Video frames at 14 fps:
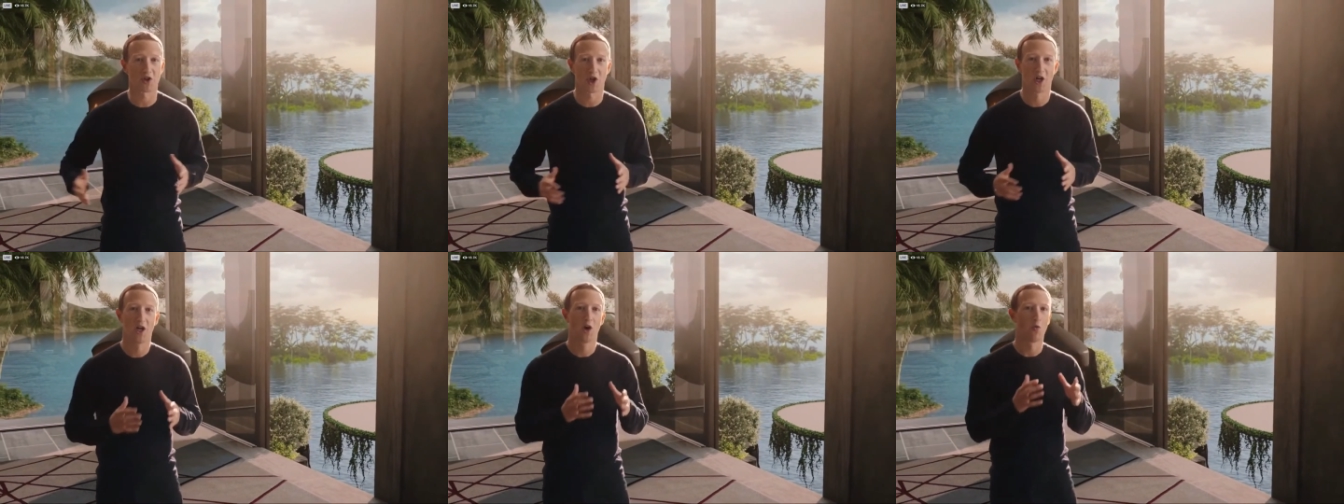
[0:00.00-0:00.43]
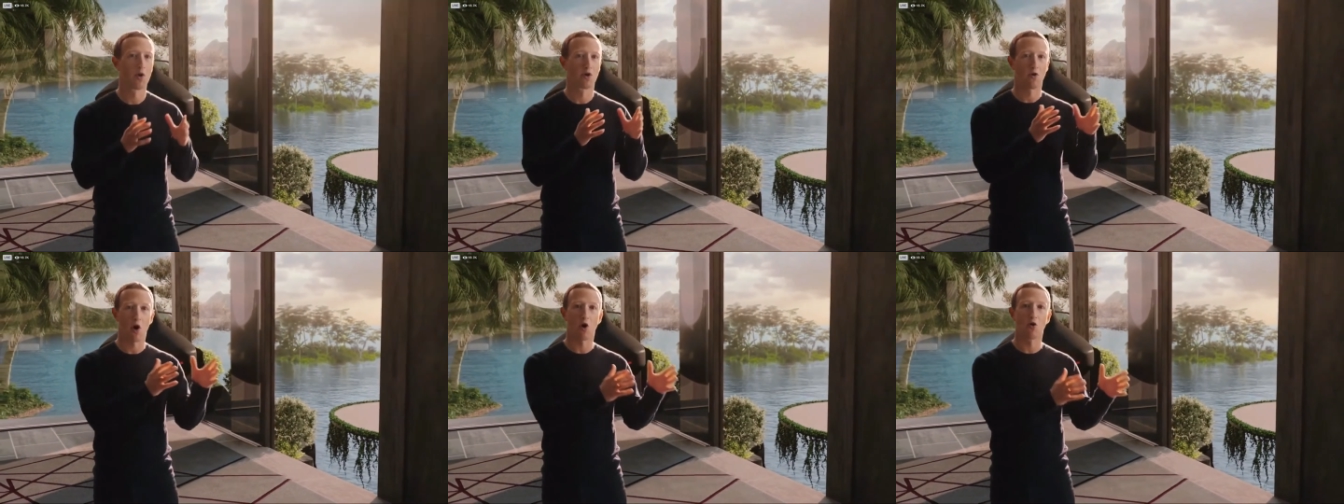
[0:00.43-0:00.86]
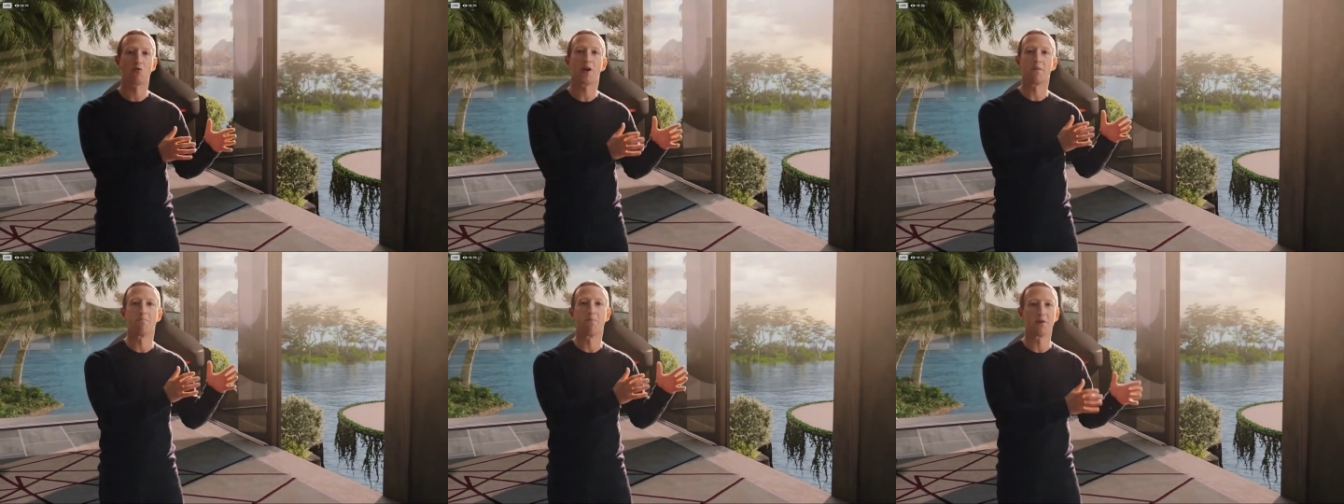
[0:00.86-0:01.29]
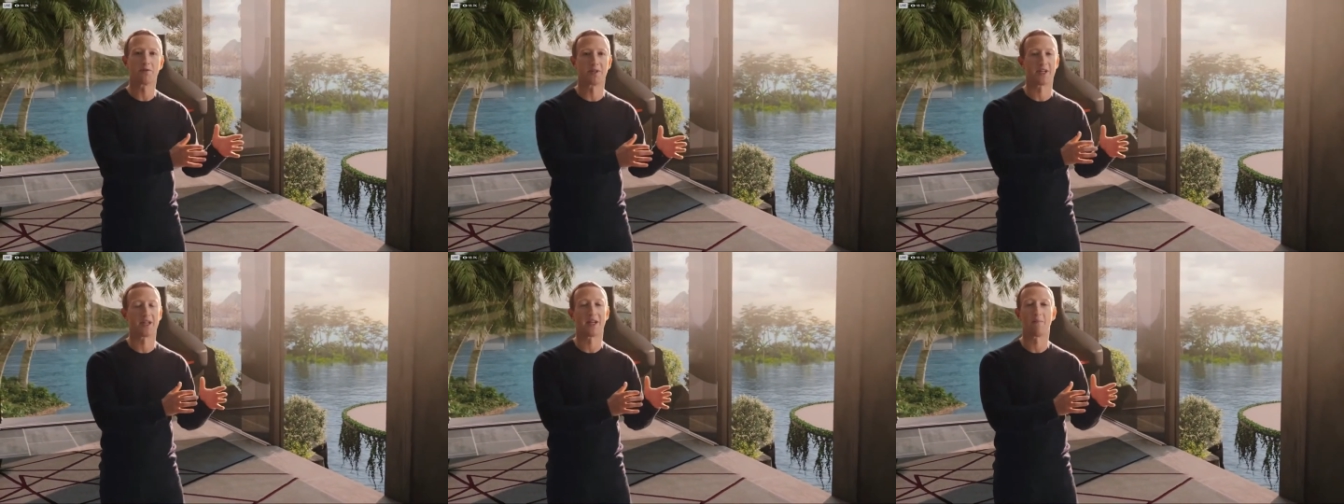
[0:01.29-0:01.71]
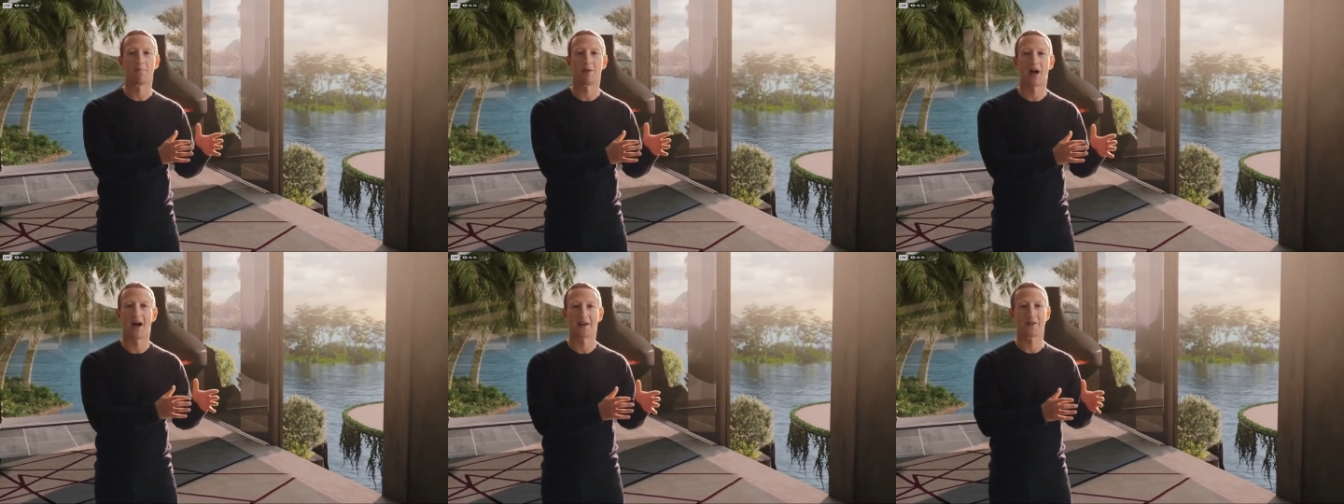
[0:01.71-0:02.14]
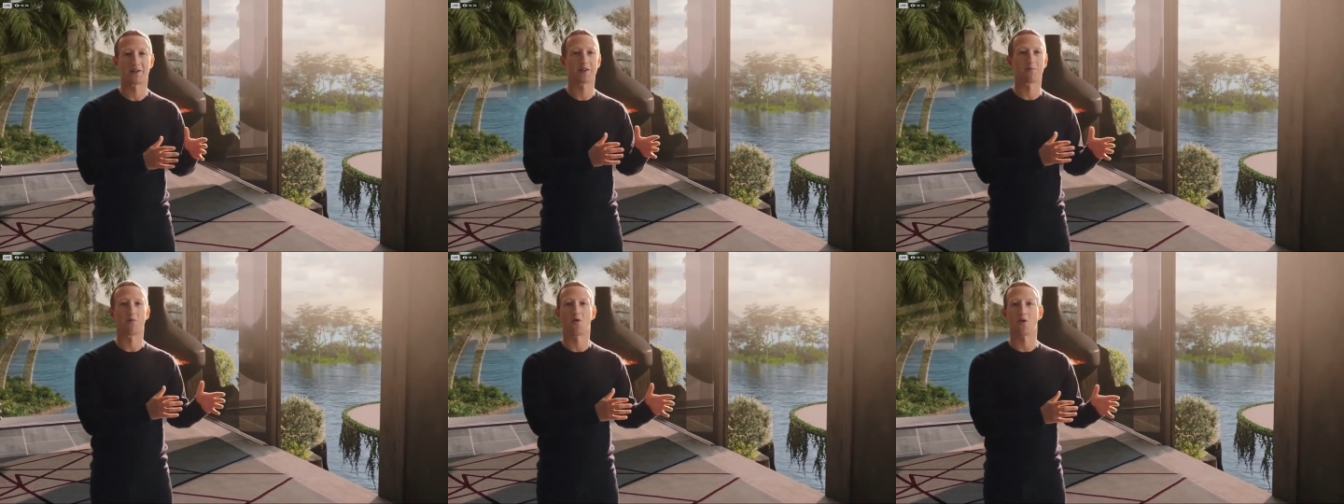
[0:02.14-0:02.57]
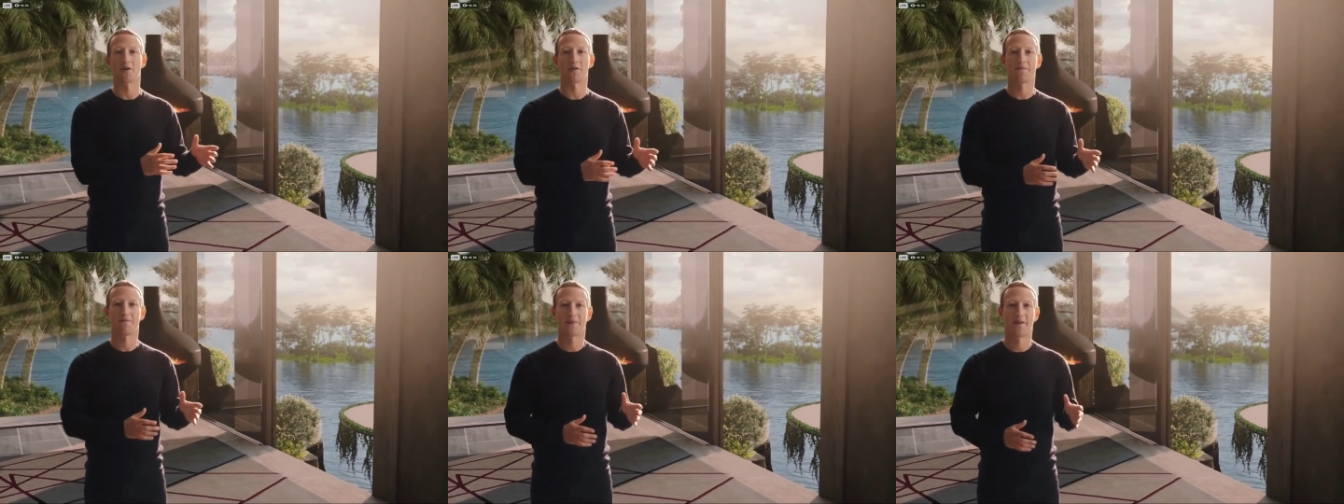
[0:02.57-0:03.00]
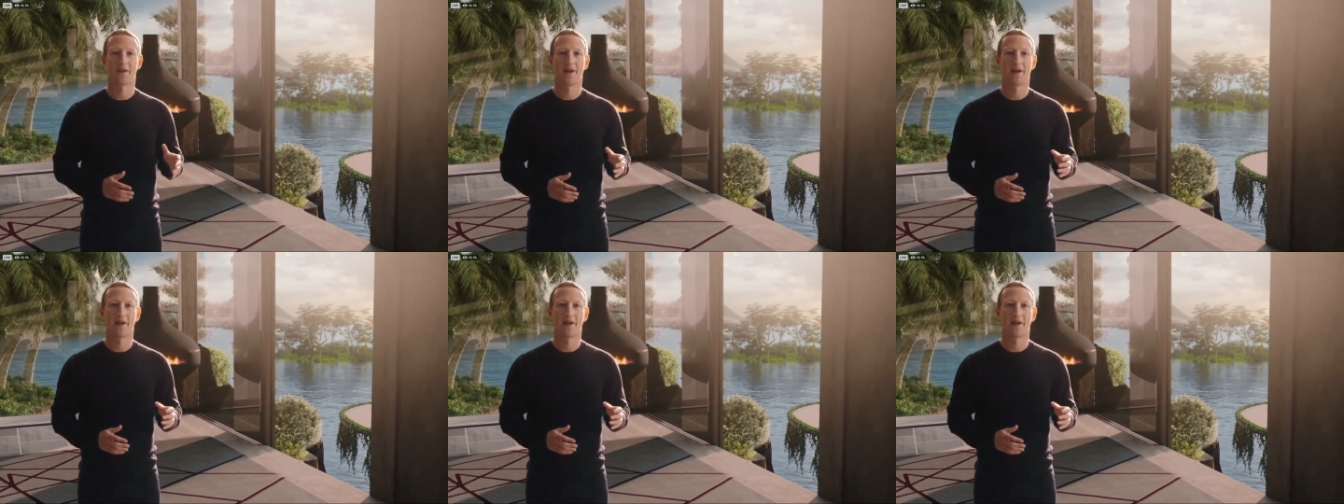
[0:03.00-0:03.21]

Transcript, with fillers: which we are already building an API to support.